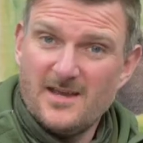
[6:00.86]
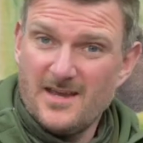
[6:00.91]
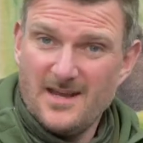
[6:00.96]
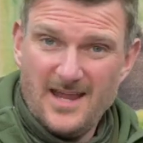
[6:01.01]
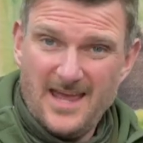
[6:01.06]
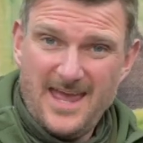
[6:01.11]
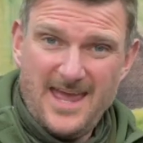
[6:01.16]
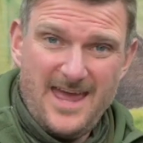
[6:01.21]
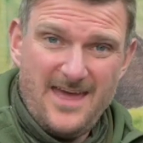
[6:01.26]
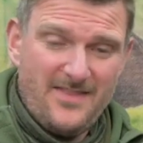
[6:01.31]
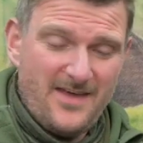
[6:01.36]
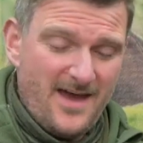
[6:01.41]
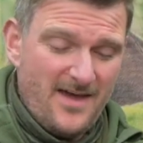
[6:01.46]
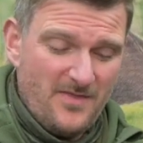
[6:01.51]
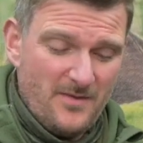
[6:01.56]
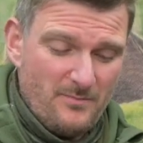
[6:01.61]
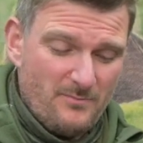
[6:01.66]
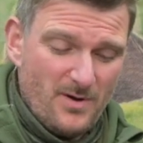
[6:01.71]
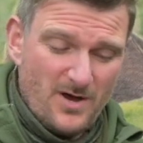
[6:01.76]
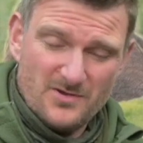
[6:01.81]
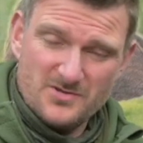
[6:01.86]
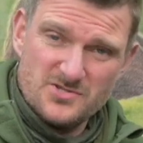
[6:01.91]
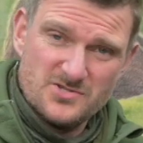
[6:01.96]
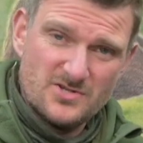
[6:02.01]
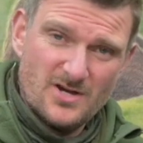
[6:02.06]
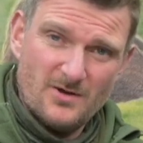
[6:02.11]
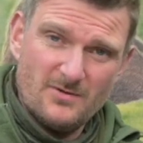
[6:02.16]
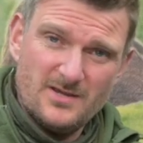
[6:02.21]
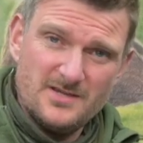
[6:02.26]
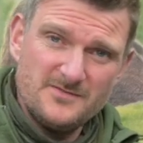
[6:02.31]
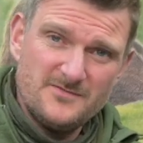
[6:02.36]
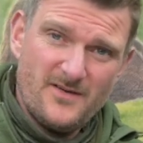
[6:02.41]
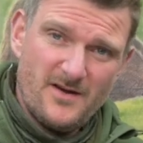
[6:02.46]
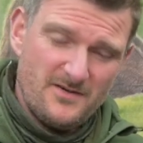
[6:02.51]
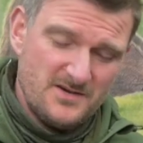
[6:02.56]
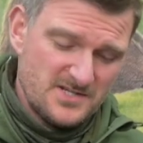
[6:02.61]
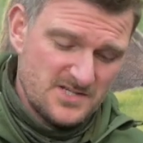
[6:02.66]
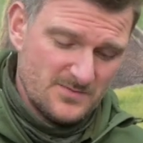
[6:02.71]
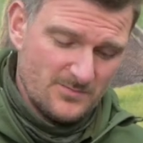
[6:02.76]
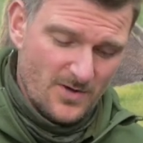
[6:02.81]
can hear there the bolt stroke is
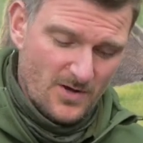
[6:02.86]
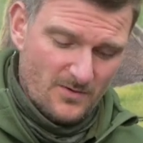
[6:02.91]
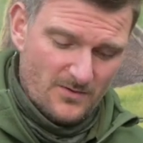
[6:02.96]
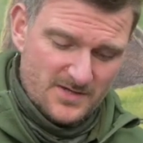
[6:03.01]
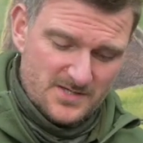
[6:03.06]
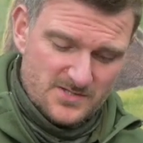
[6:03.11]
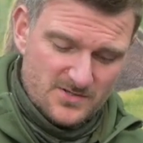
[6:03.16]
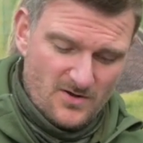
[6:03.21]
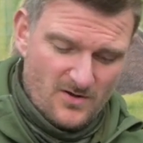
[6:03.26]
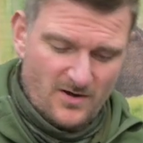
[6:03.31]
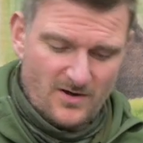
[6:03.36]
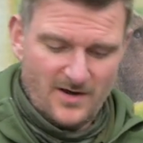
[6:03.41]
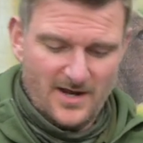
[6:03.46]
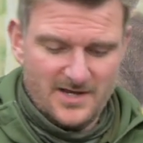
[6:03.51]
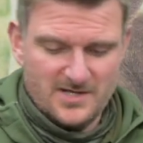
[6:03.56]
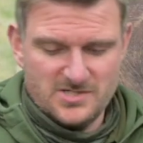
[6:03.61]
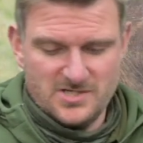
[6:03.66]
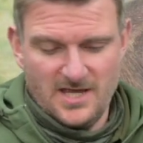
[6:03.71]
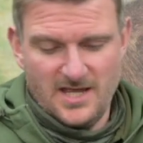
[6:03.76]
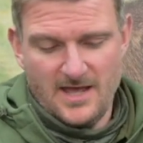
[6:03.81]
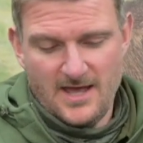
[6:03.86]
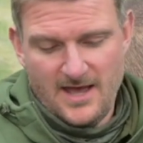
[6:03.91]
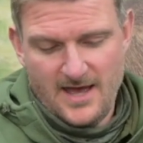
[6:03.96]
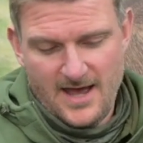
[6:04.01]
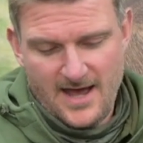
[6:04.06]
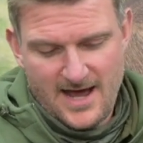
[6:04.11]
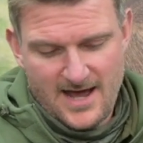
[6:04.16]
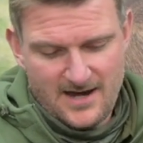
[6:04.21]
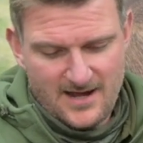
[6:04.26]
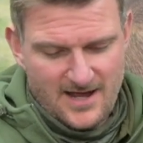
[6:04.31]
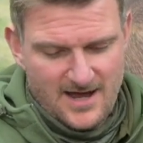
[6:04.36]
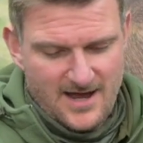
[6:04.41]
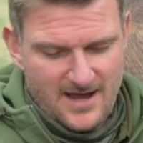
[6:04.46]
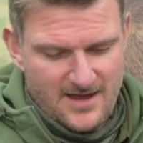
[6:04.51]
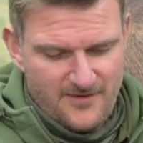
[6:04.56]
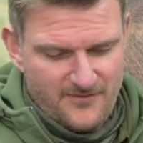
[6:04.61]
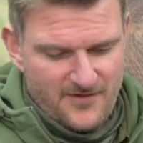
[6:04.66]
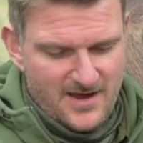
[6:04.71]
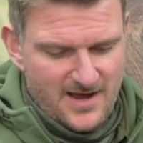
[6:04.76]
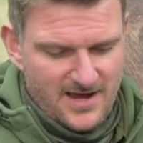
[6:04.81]
very smooth, it's not glitchy, and
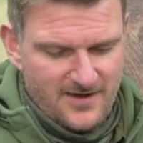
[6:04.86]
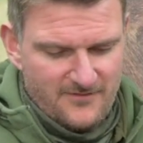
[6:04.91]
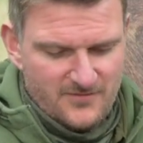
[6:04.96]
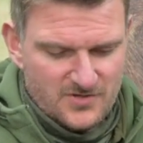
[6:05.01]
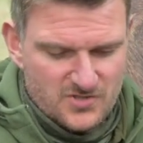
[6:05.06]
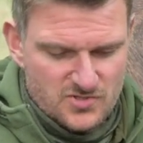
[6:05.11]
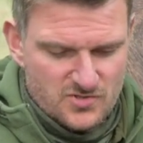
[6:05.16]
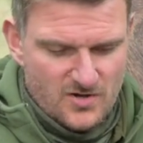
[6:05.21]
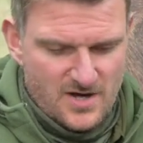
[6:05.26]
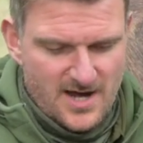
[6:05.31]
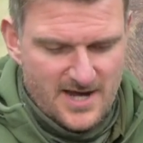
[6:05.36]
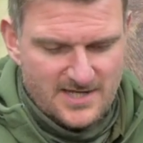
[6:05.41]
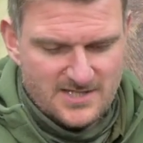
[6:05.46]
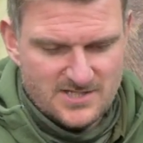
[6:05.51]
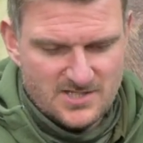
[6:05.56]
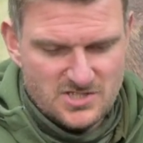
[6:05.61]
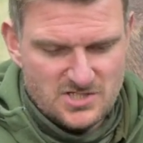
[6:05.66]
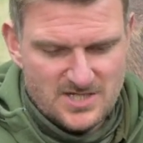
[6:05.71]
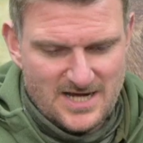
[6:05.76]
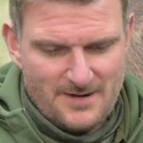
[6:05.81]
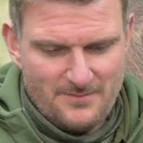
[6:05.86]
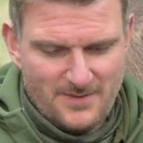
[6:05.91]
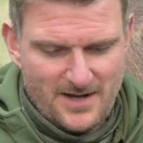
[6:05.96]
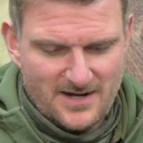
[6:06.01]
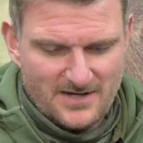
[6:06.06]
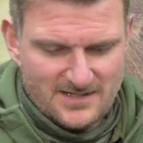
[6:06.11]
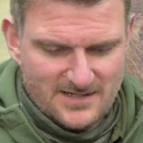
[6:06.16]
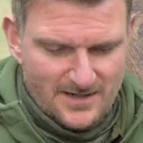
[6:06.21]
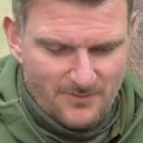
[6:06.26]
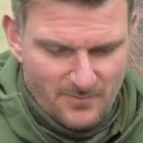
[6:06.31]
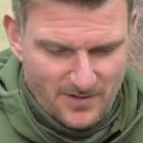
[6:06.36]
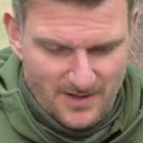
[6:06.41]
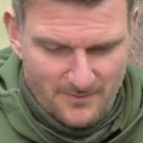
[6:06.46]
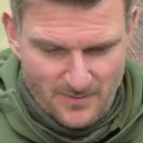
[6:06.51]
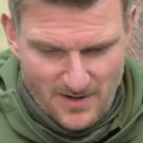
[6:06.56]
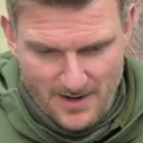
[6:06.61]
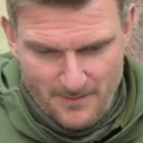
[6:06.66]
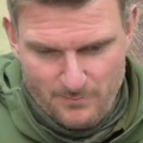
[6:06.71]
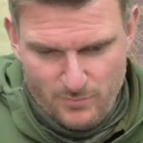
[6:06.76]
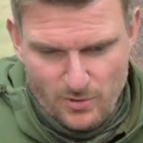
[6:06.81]
if I even try to jam that deliberately
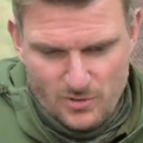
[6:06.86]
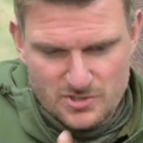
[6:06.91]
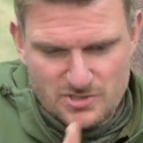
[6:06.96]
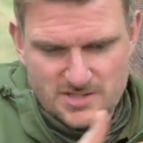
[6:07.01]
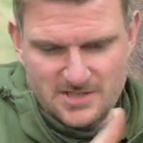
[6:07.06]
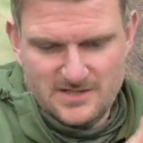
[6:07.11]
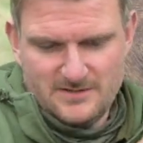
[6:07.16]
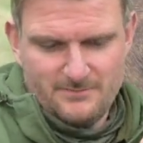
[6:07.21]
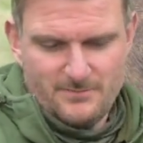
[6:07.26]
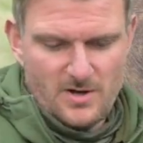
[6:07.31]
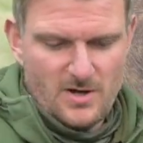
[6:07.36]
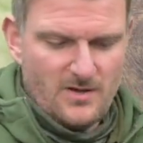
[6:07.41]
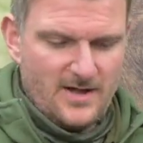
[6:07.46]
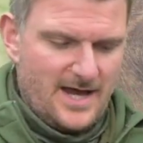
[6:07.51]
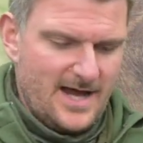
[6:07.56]
by pushing the bolt